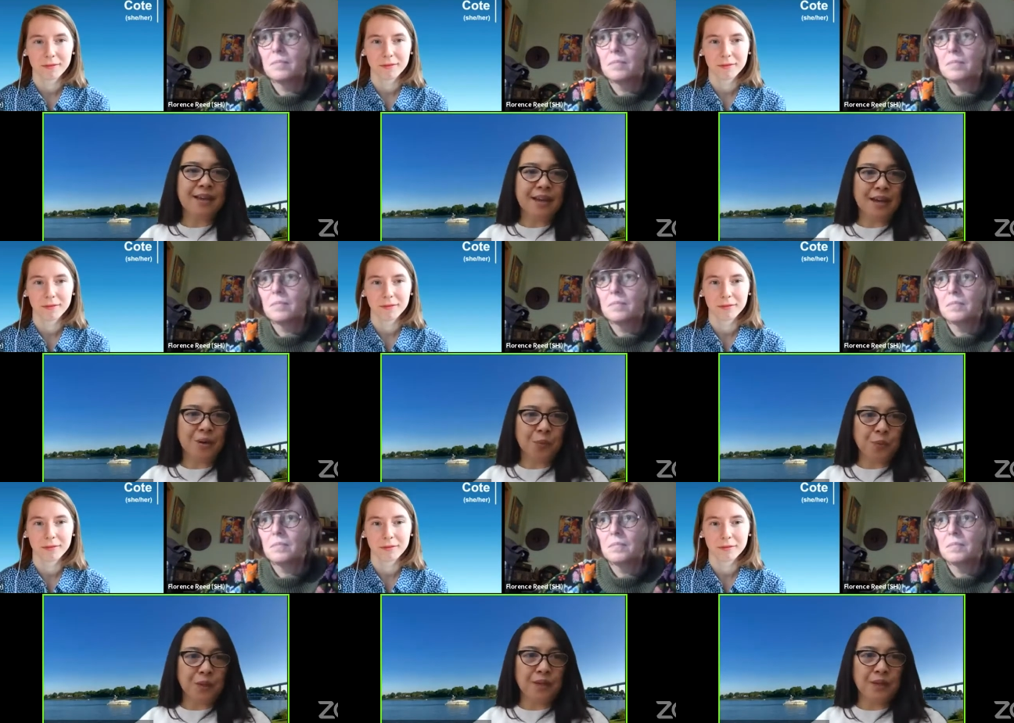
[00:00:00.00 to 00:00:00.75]
Speaker 1: uh,
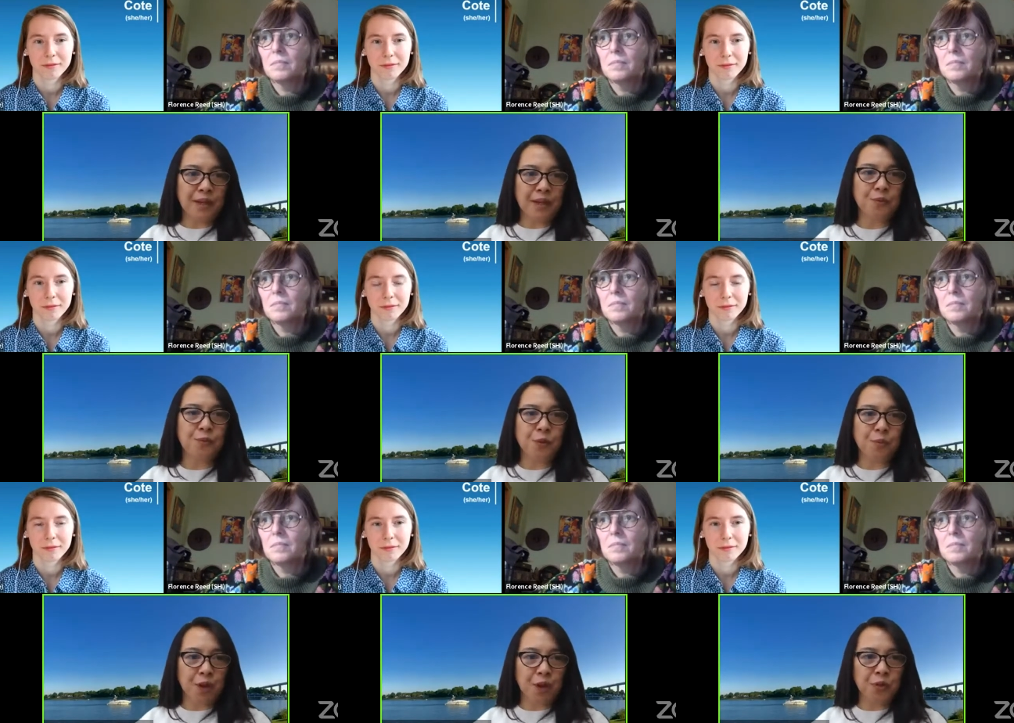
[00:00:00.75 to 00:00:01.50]
we had
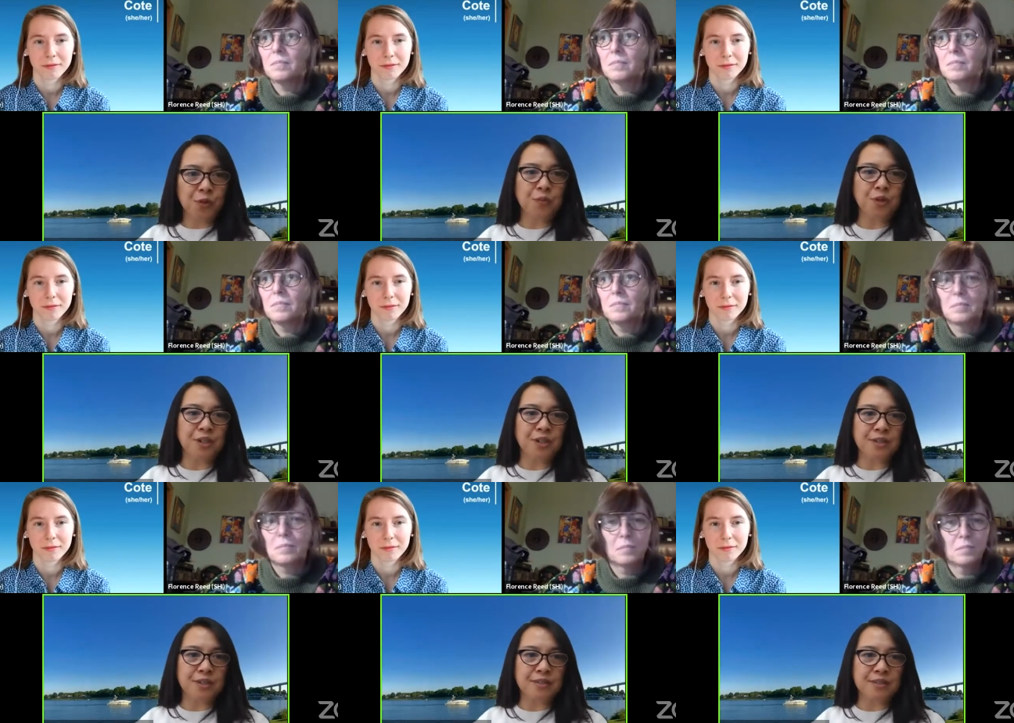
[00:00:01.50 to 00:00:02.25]
formed other
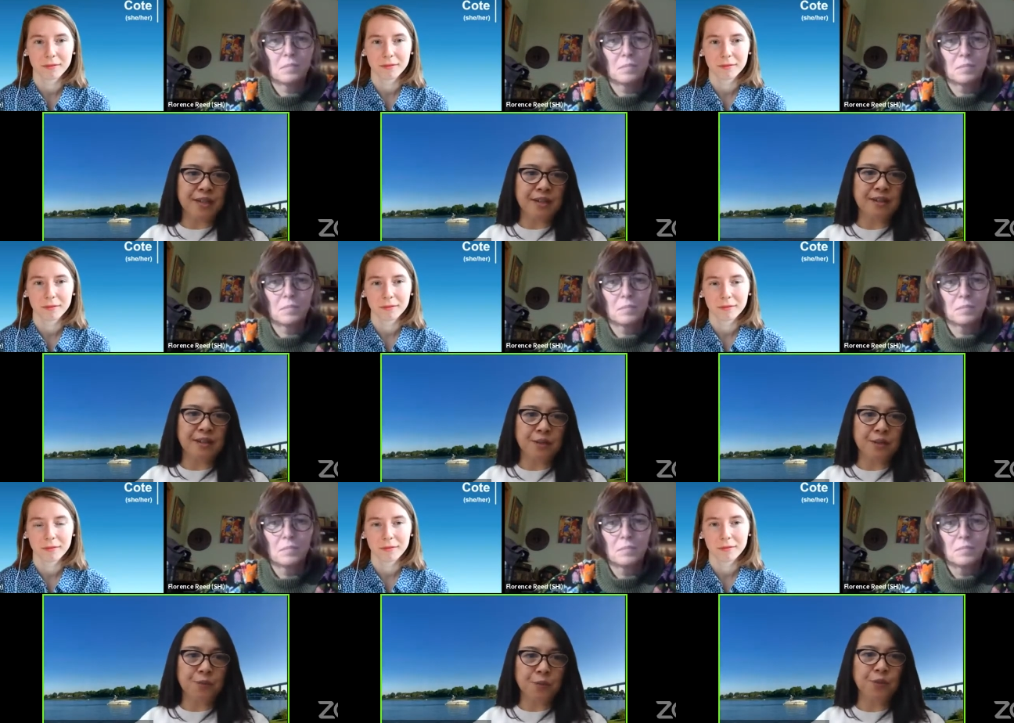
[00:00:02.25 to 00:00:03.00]
communities and
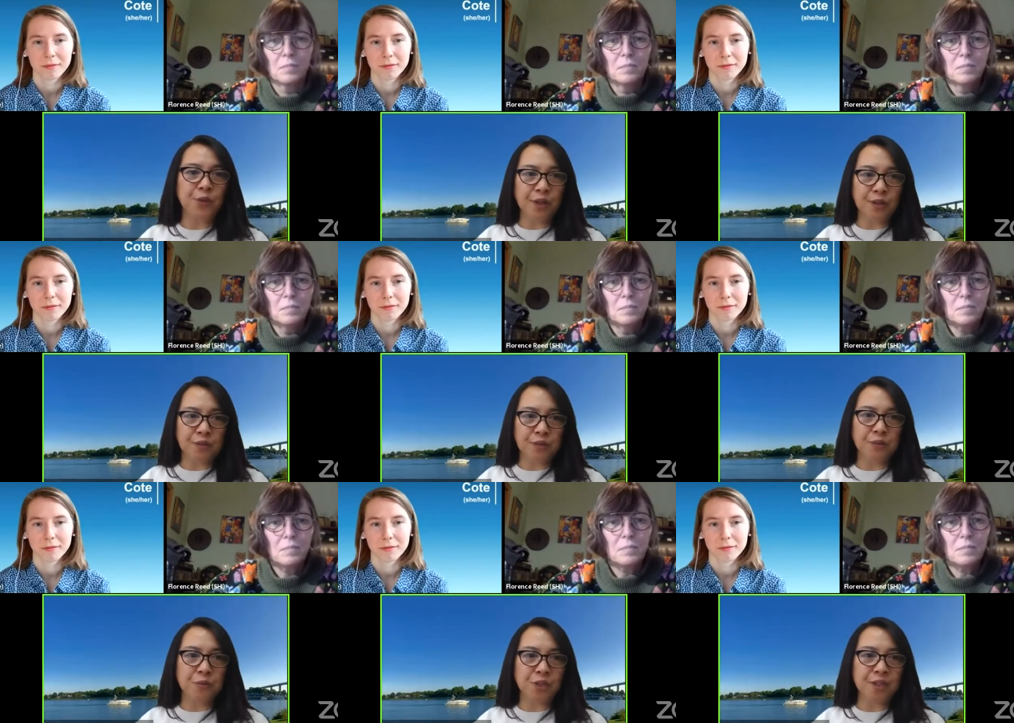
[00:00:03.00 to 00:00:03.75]
get involved with other
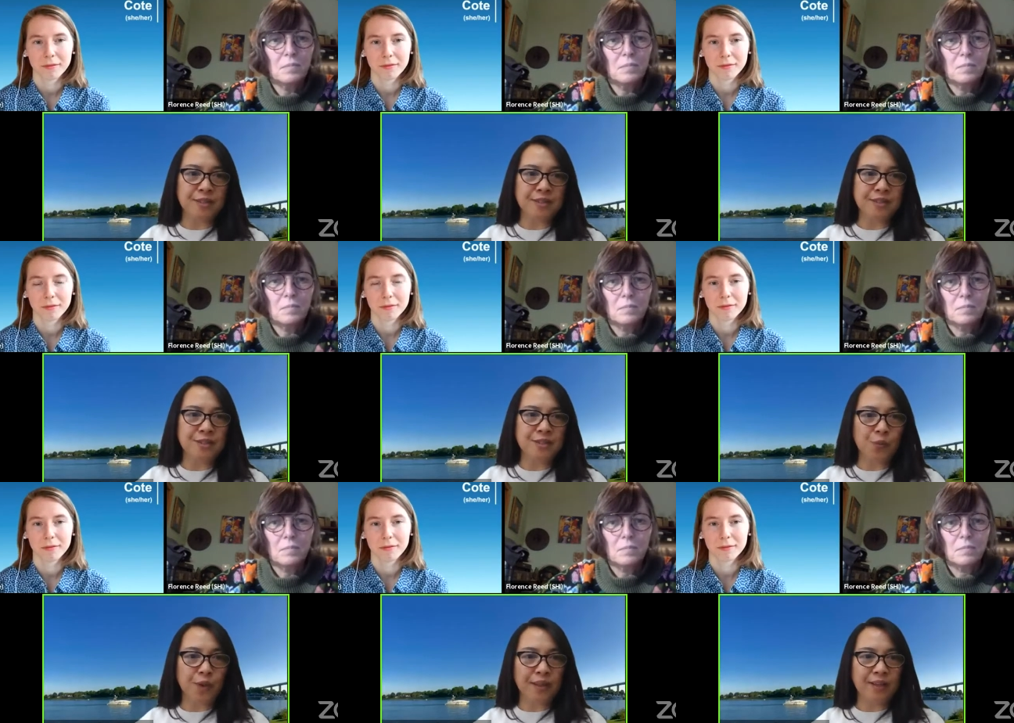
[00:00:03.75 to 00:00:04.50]
communities as
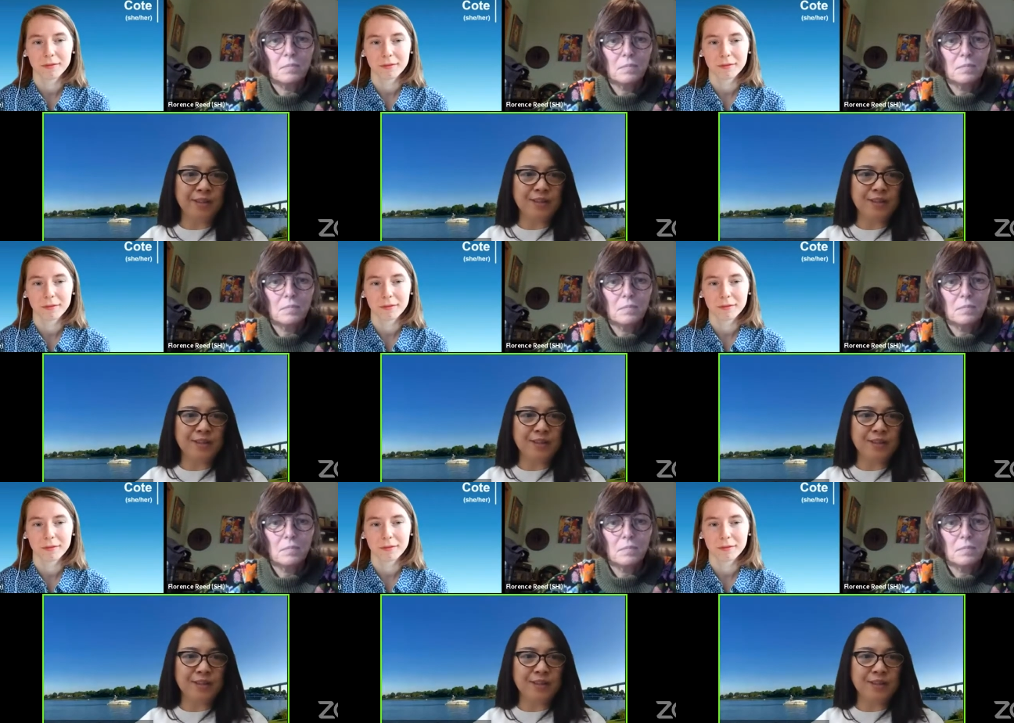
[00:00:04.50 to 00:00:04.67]
well.